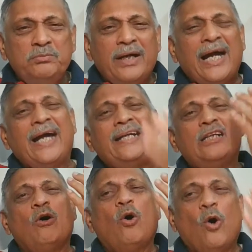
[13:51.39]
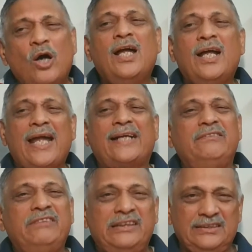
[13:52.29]
behind all our
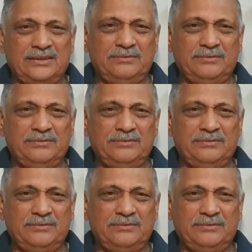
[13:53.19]
activities.